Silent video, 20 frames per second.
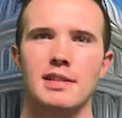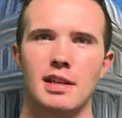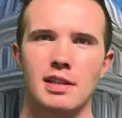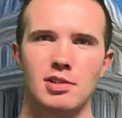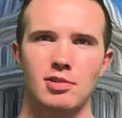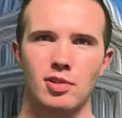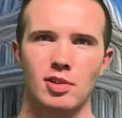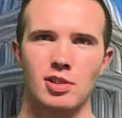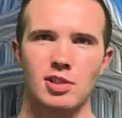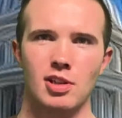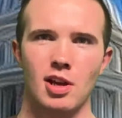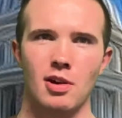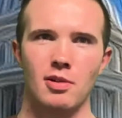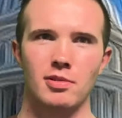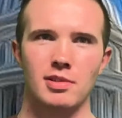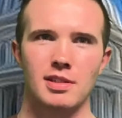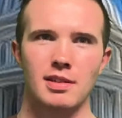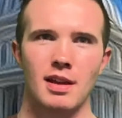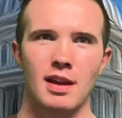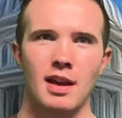history
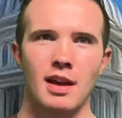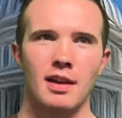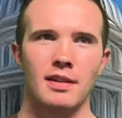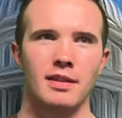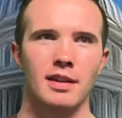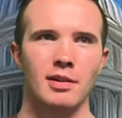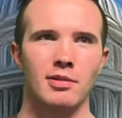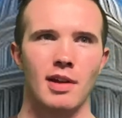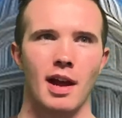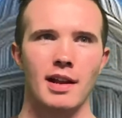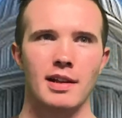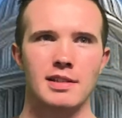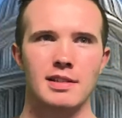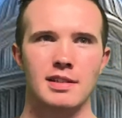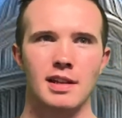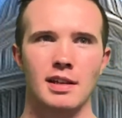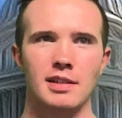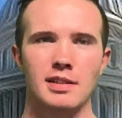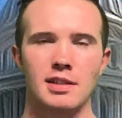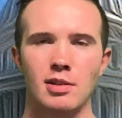shows, the United
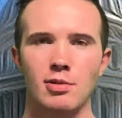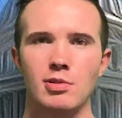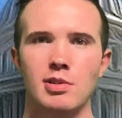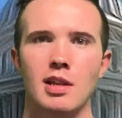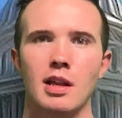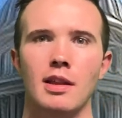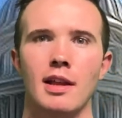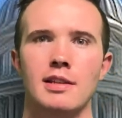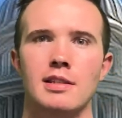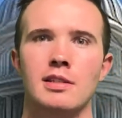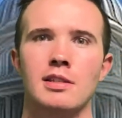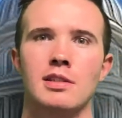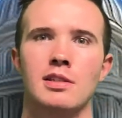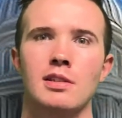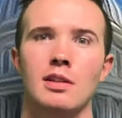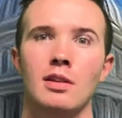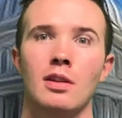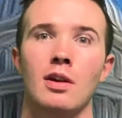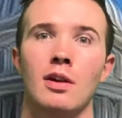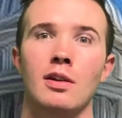States used the
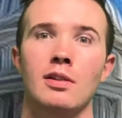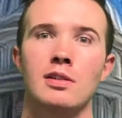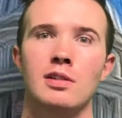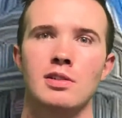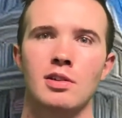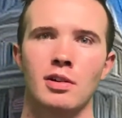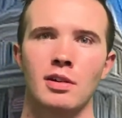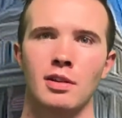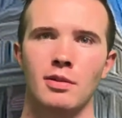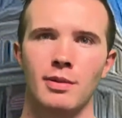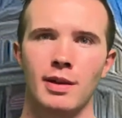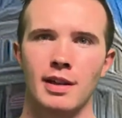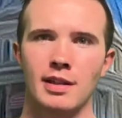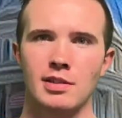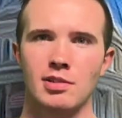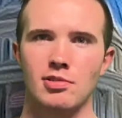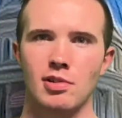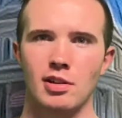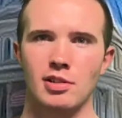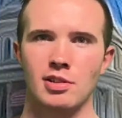lessons learned during the
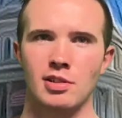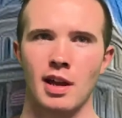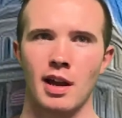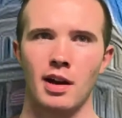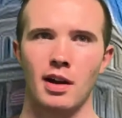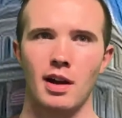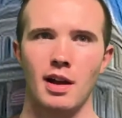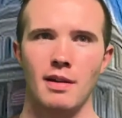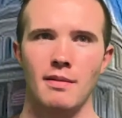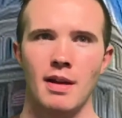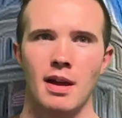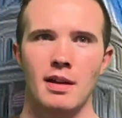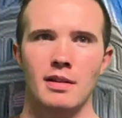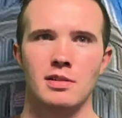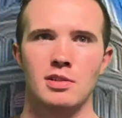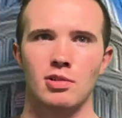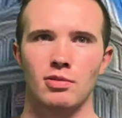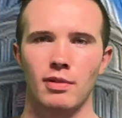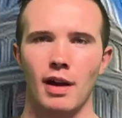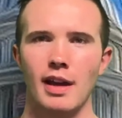Reconstruction era
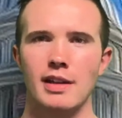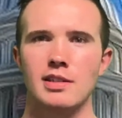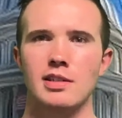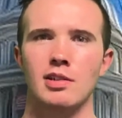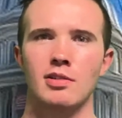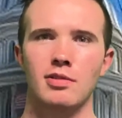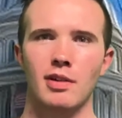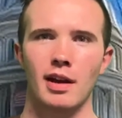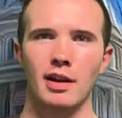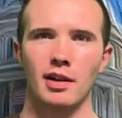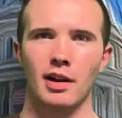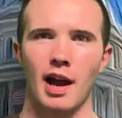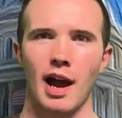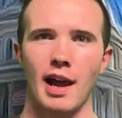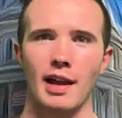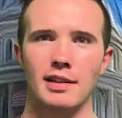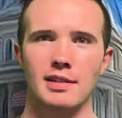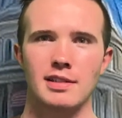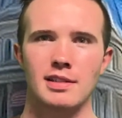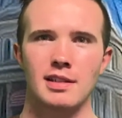to rise to greater
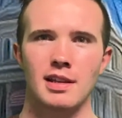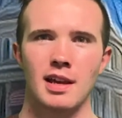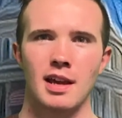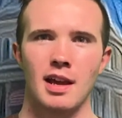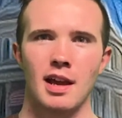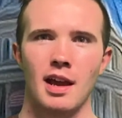heights,